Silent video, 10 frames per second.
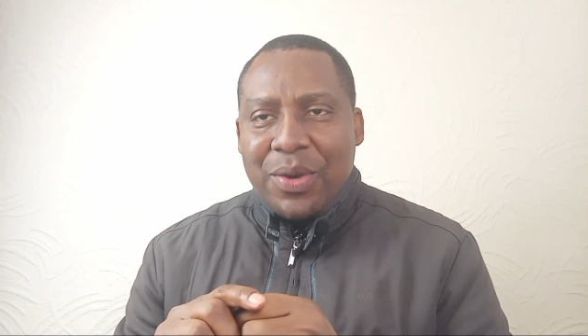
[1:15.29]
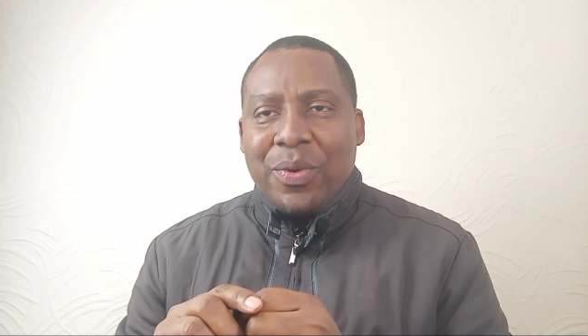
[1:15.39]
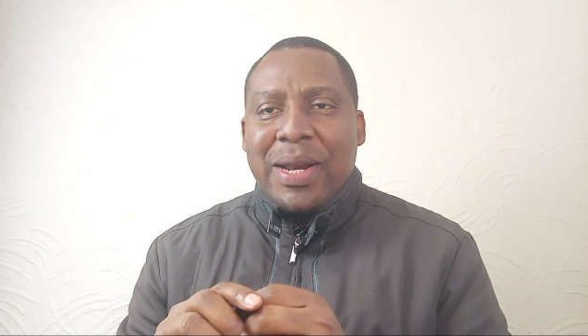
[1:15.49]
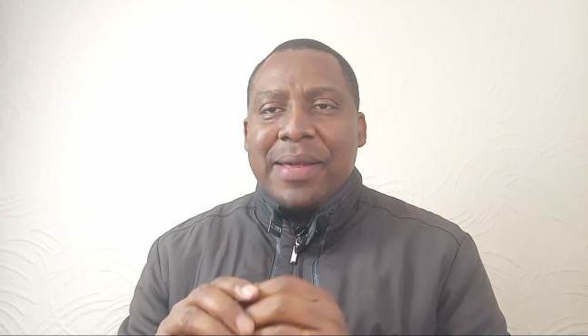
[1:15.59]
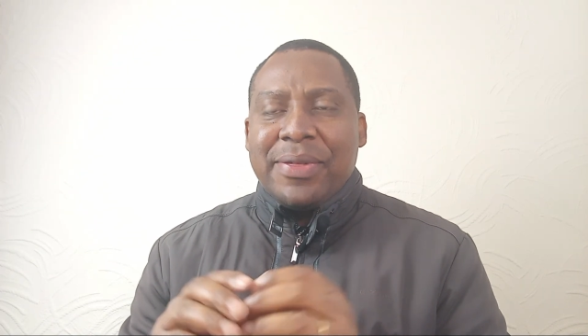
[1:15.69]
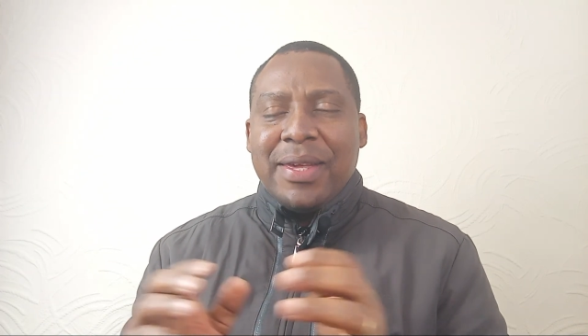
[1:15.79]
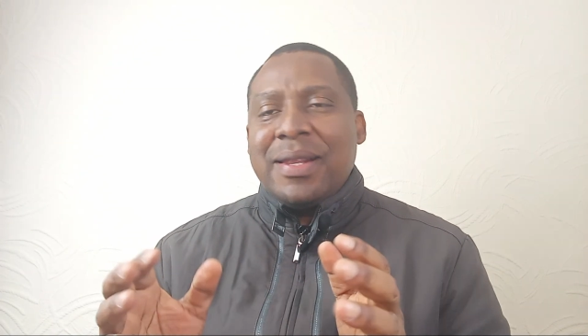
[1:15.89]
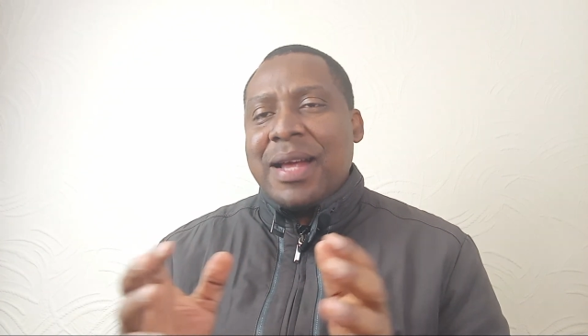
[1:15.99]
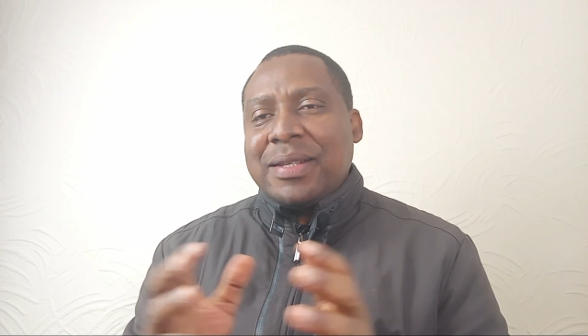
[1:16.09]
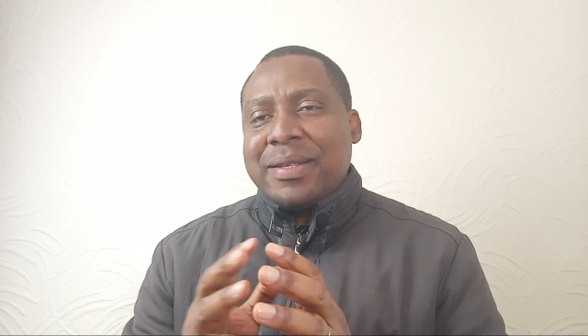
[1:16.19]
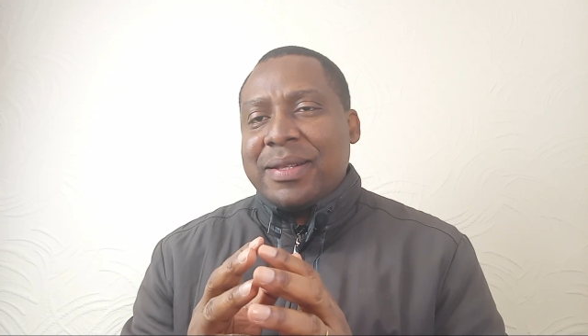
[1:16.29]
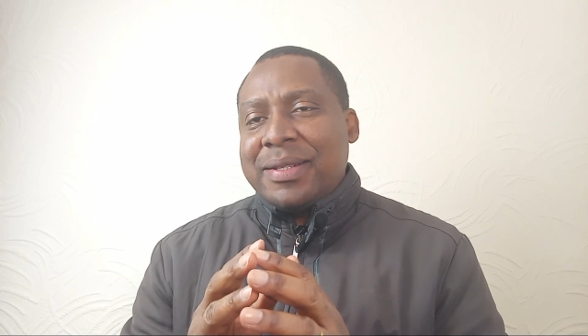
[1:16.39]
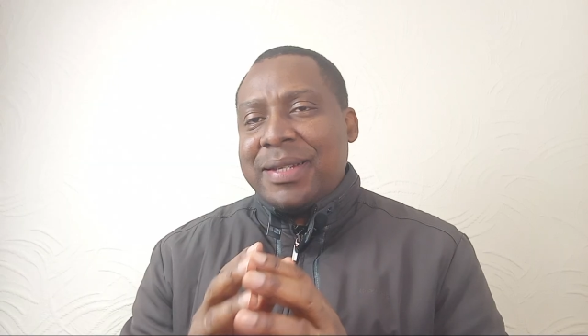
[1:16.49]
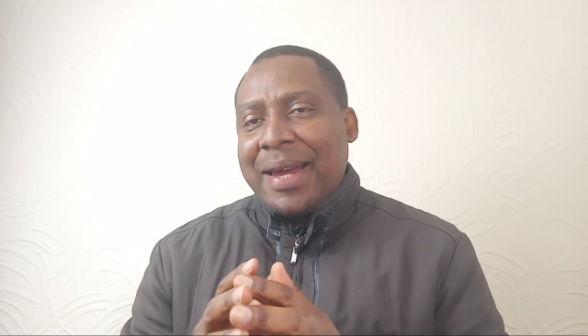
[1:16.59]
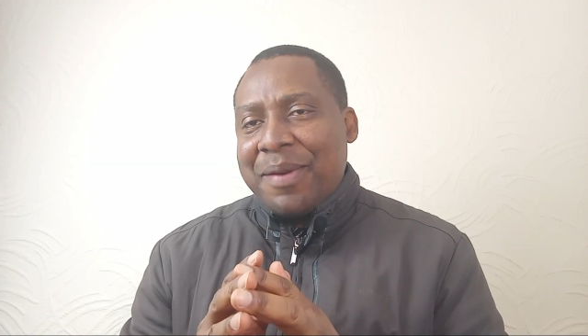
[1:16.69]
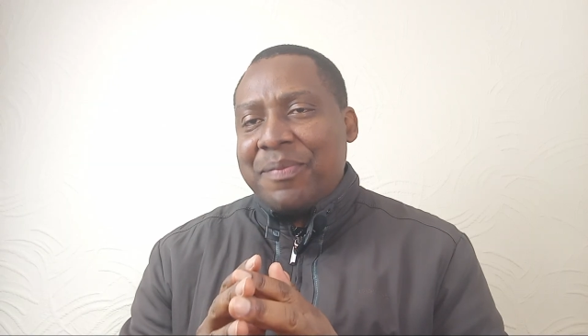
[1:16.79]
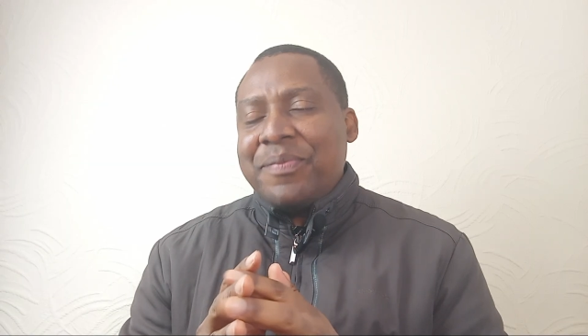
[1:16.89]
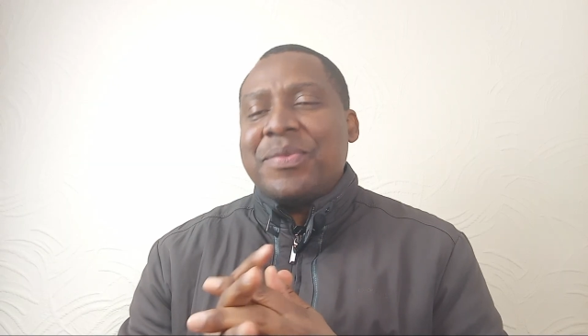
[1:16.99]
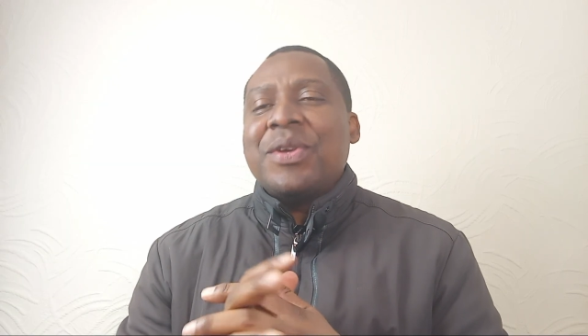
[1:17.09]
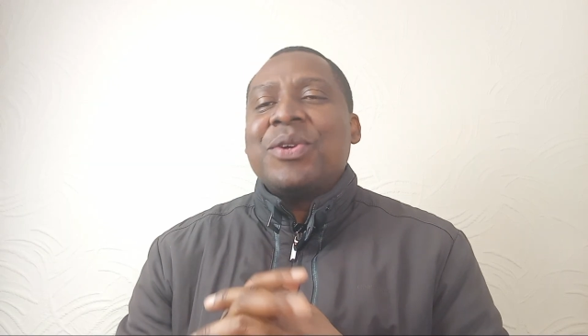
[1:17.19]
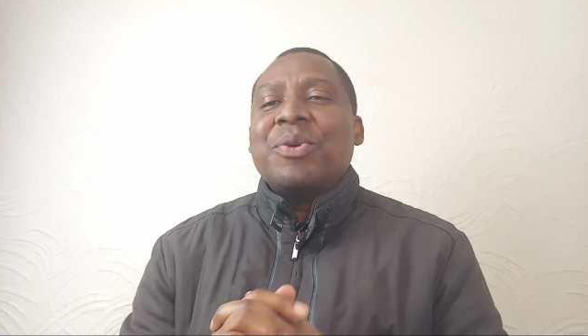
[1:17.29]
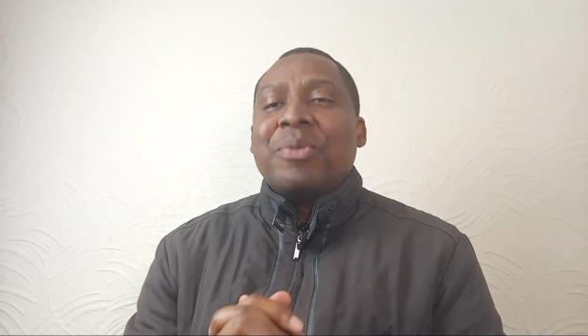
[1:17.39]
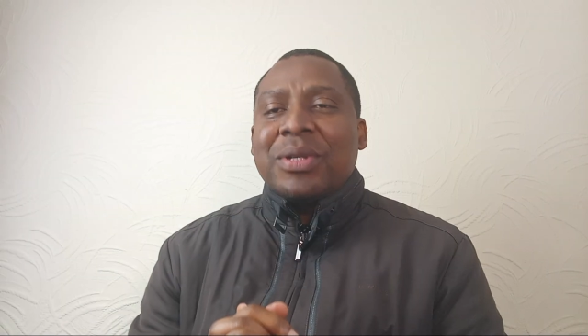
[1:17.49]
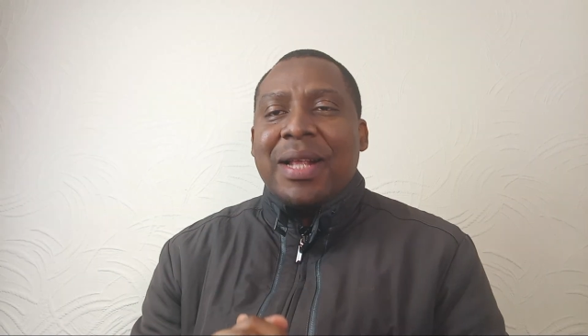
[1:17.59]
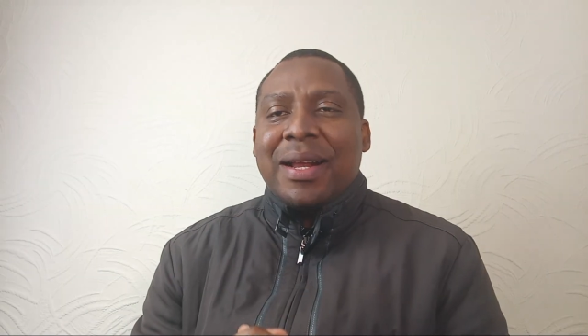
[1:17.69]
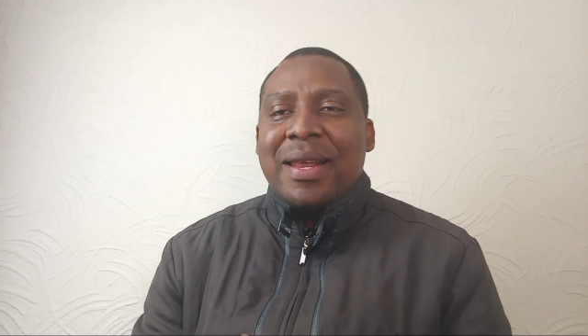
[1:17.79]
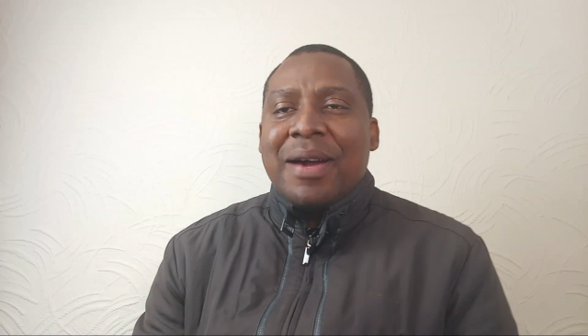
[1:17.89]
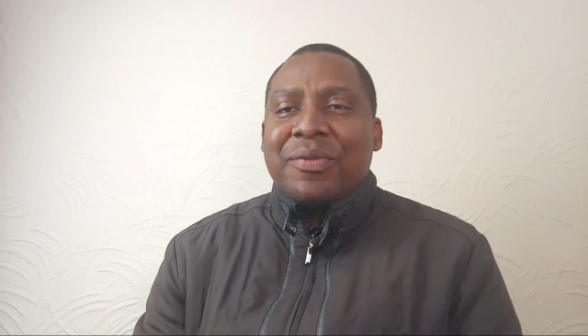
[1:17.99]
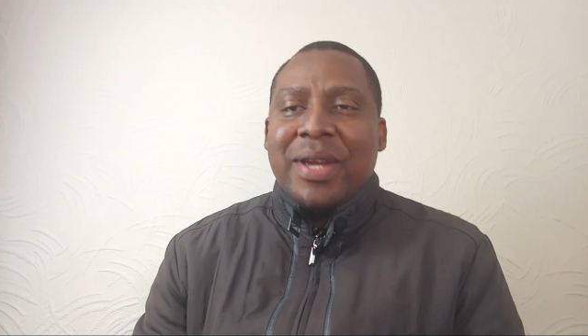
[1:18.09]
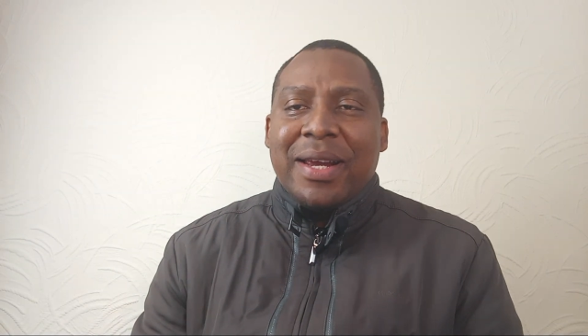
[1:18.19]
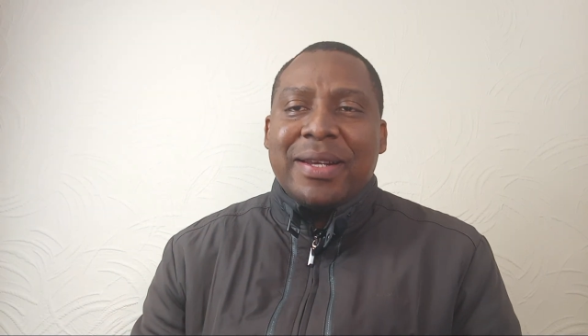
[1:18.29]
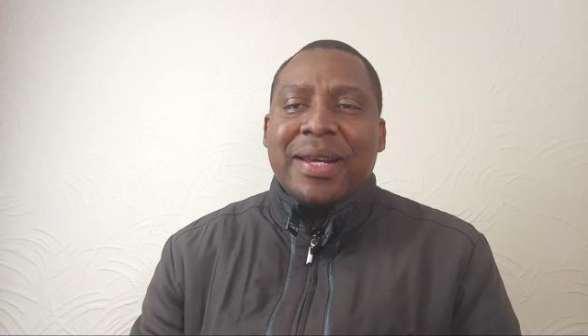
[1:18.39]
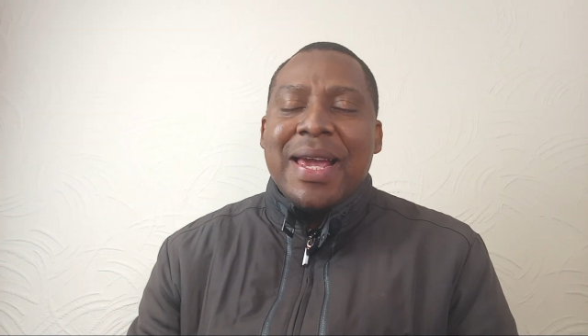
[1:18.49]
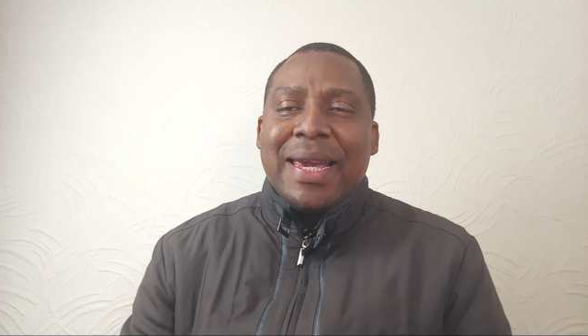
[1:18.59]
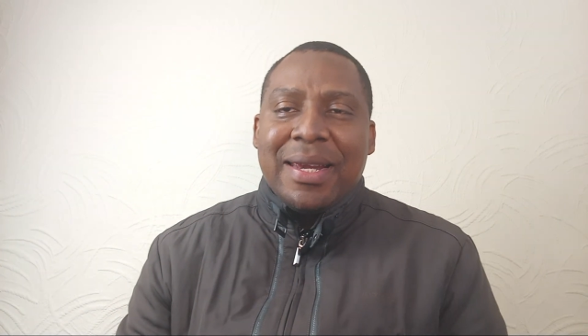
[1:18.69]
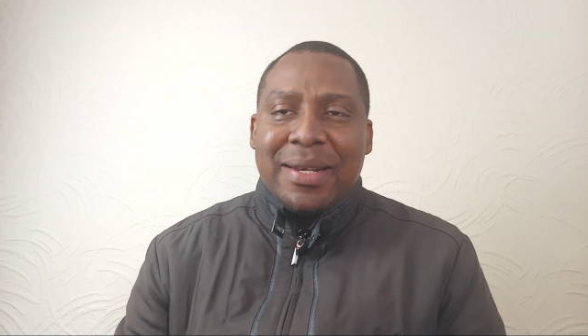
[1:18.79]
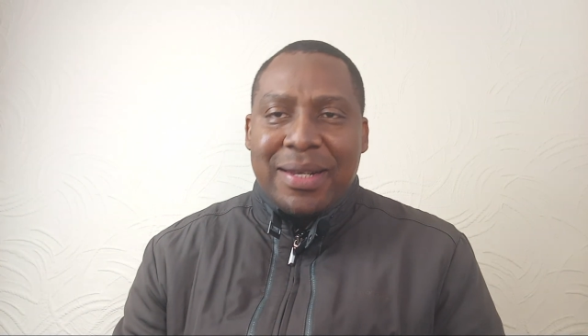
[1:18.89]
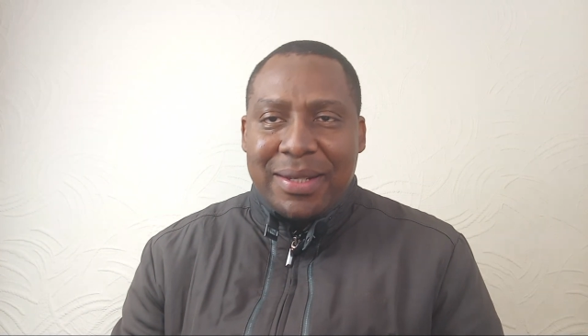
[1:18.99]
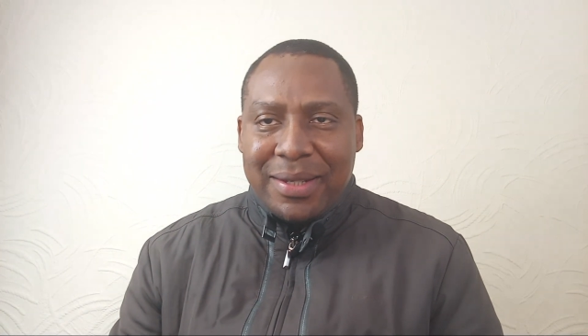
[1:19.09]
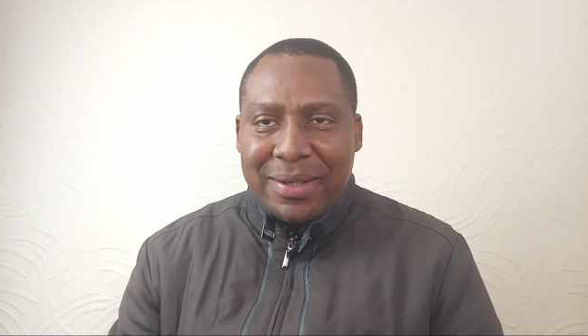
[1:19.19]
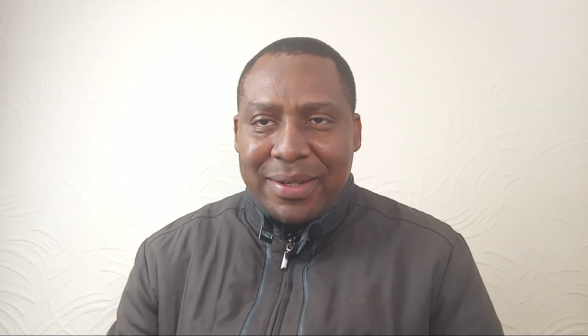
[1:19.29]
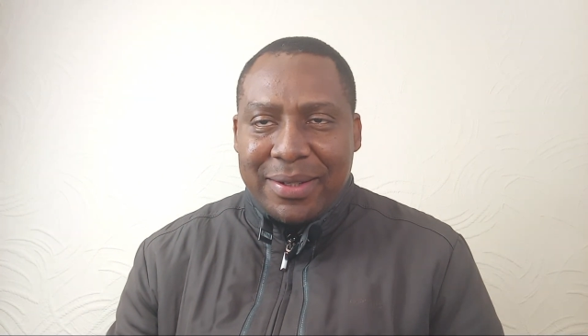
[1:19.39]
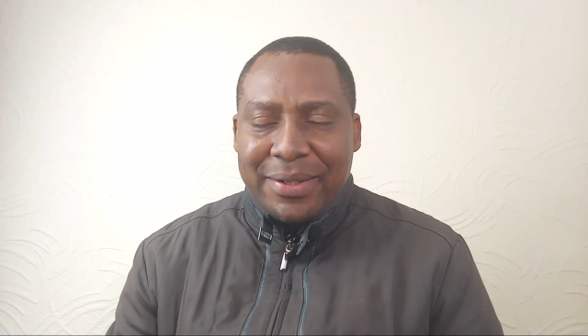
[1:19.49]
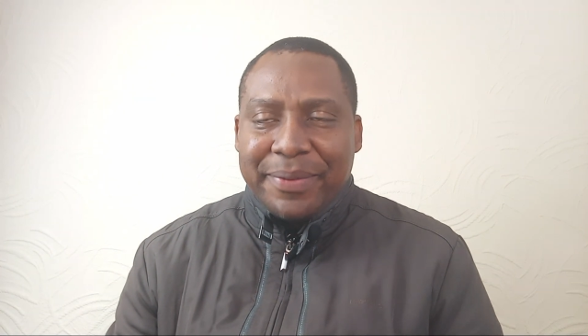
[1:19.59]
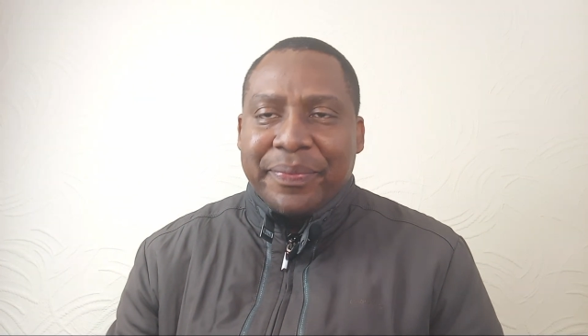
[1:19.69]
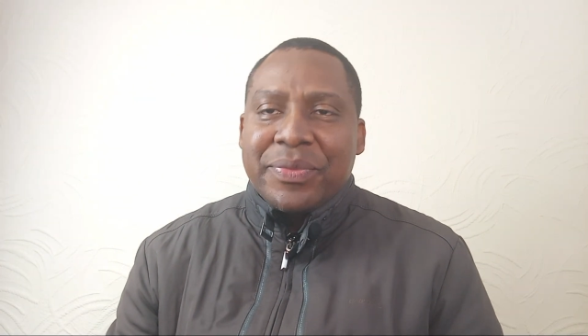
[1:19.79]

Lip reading: Well, I think that's the term you most likely haven't heard in this series.